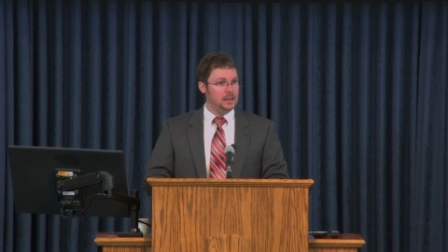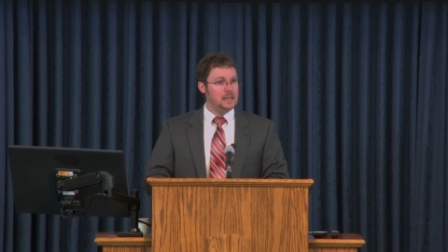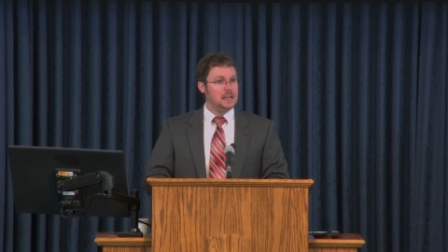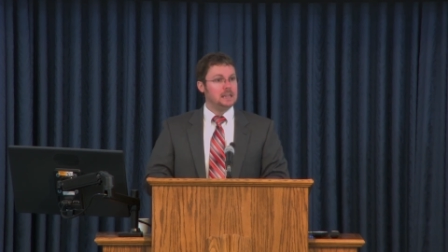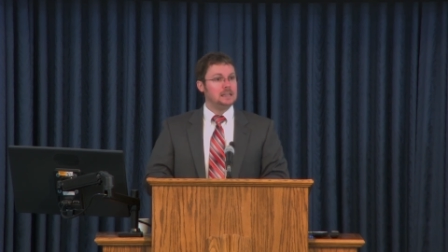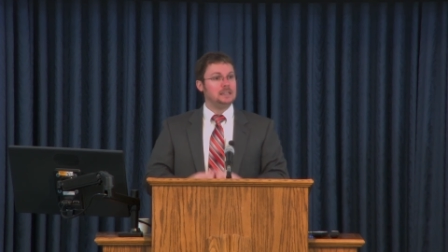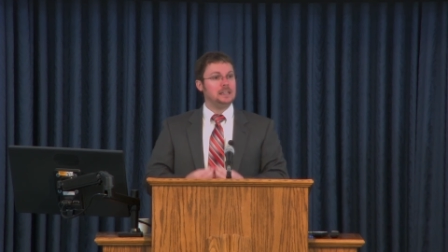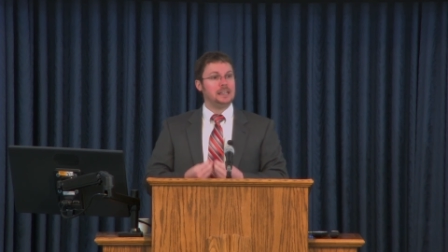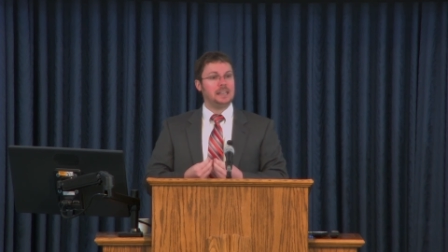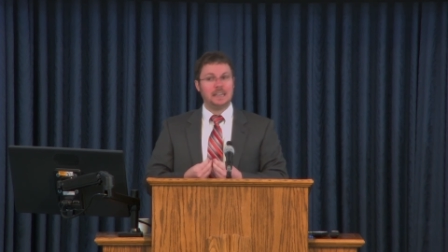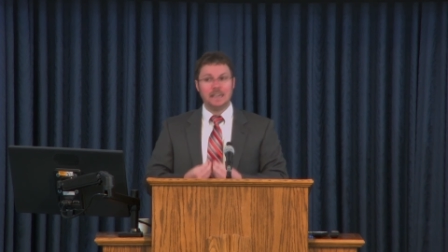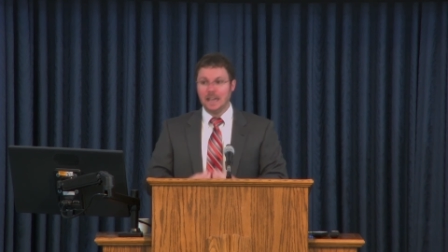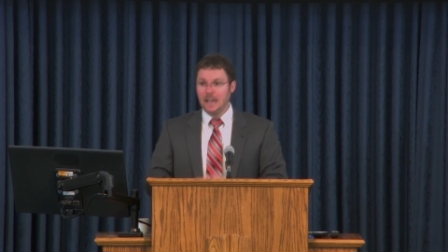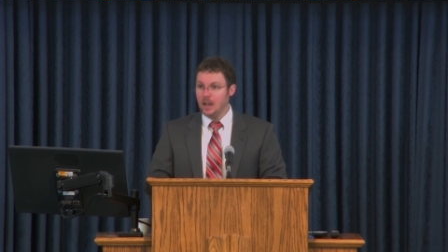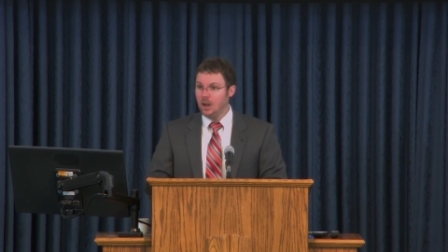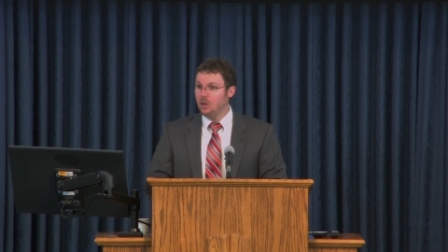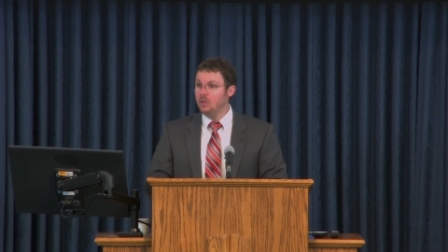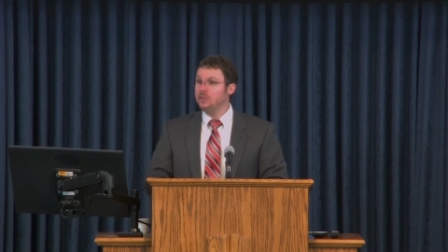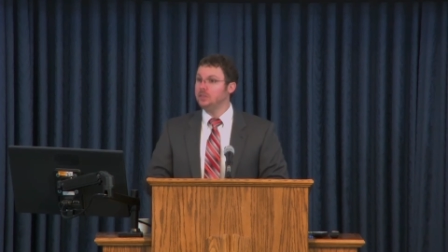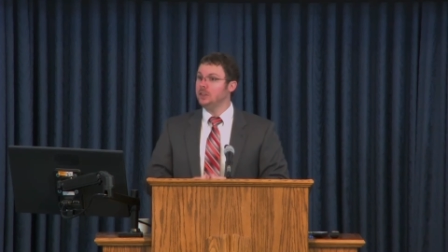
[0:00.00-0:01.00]
to
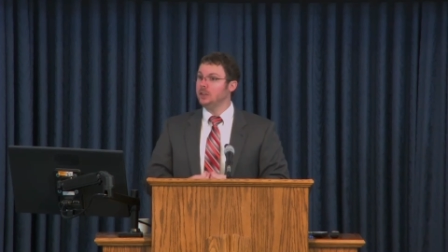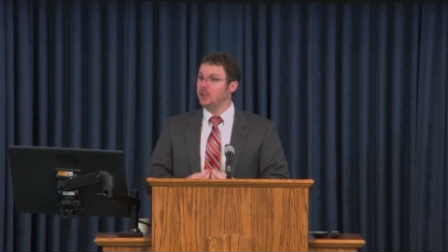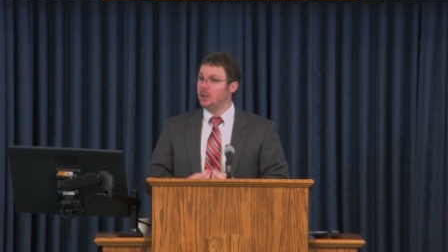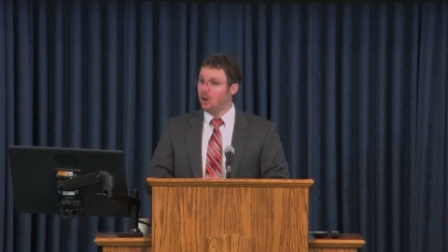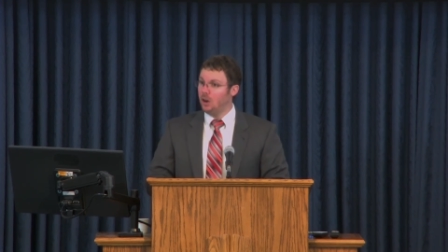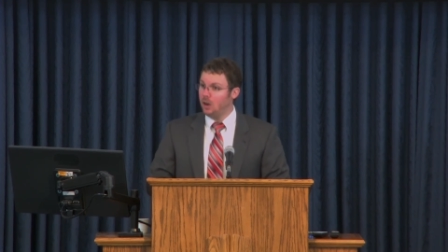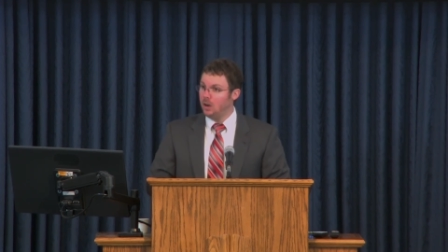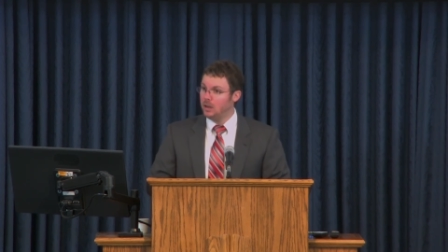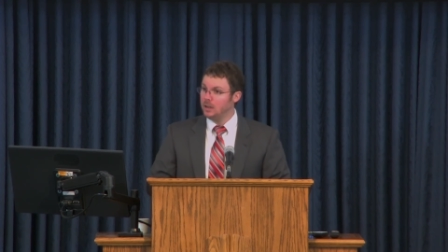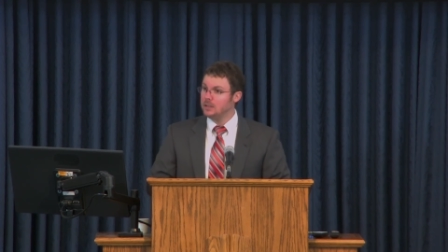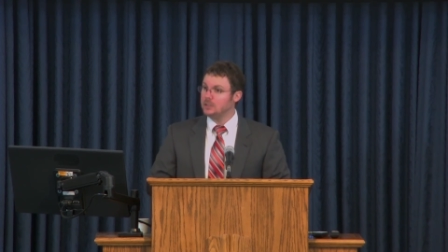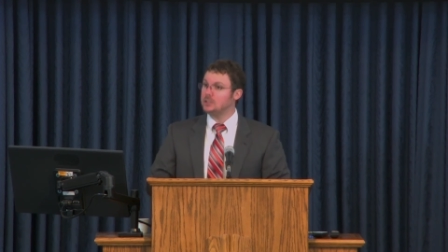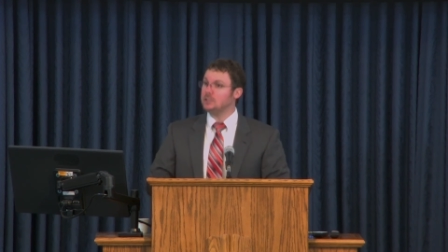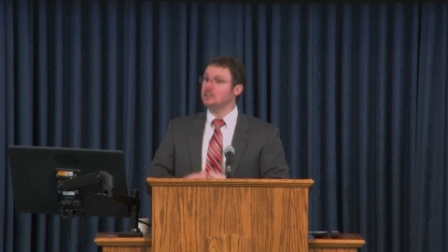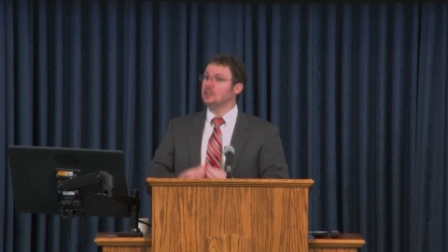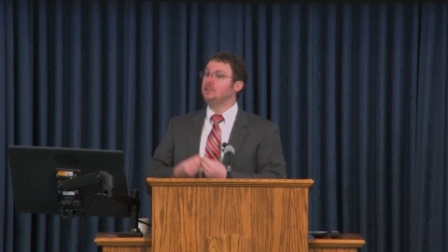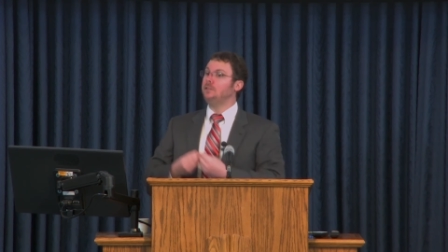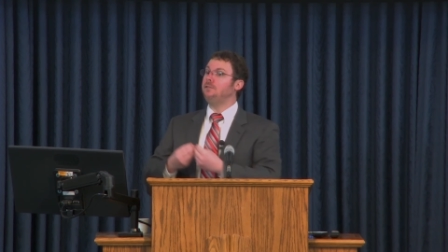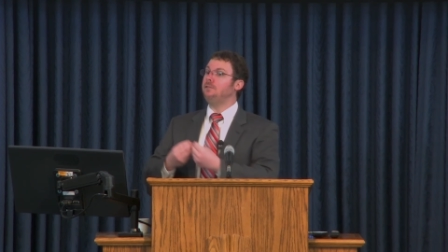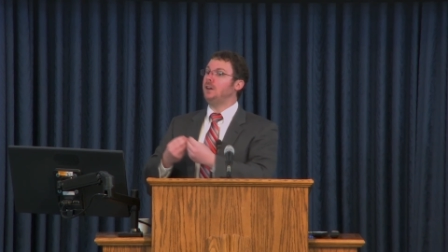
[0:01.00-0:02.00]
count the cost
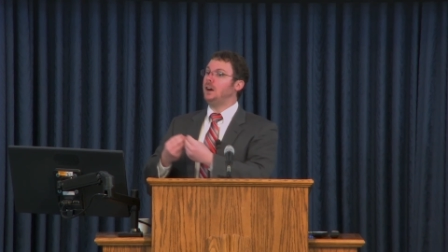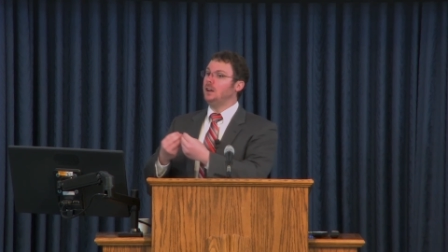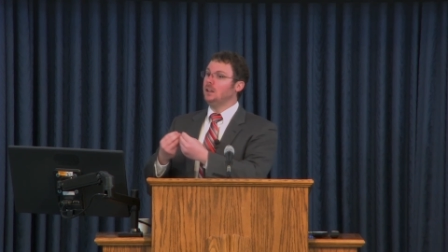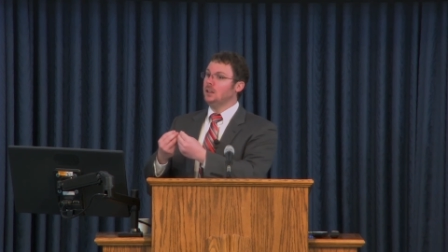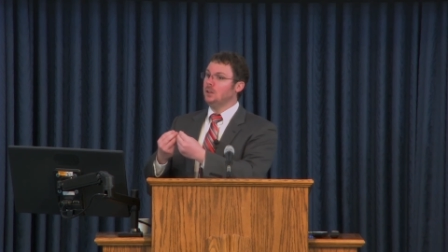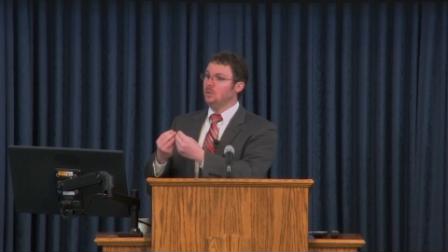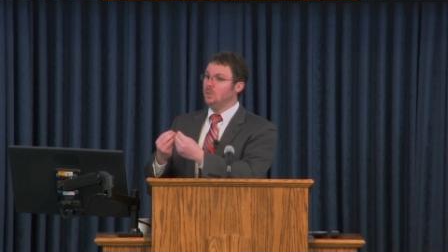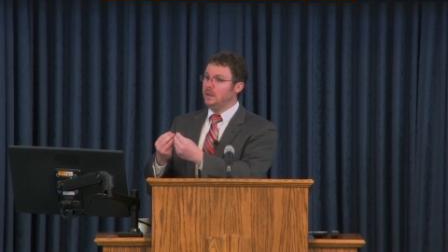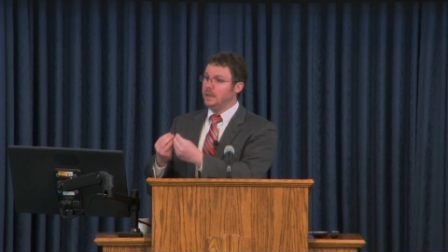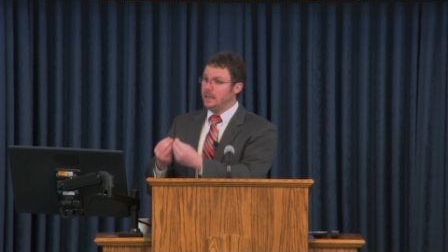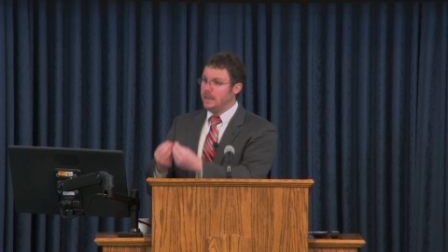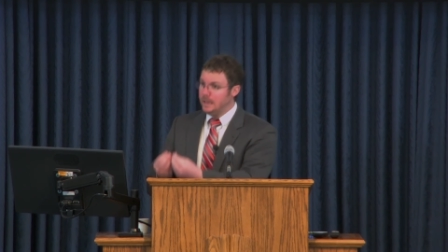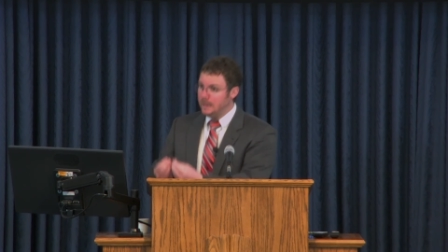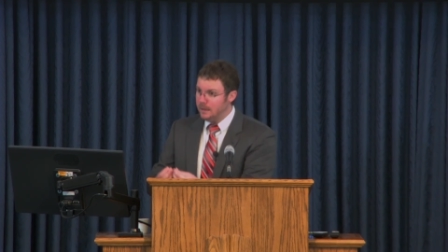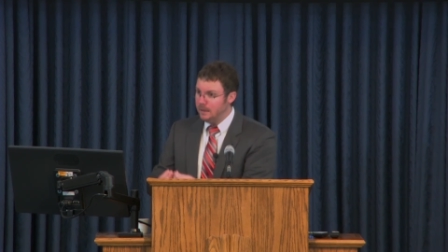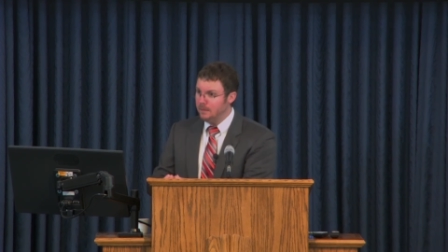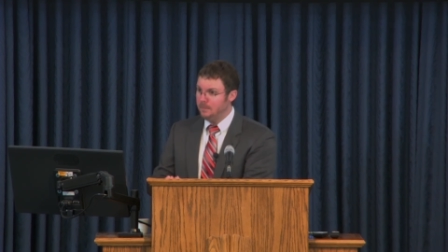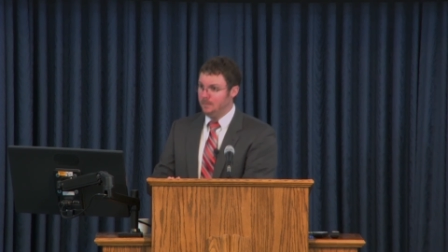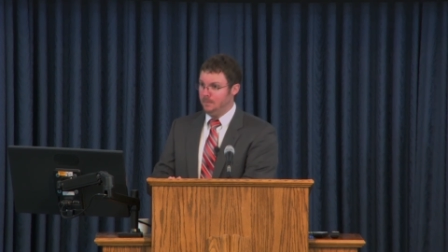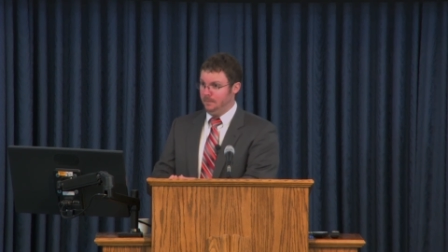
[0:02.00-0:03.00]
of following
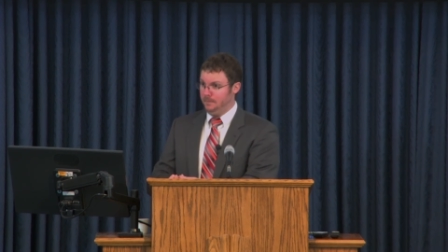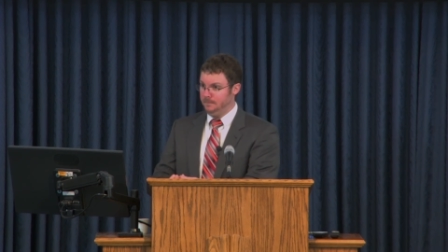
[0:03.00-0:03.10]
him,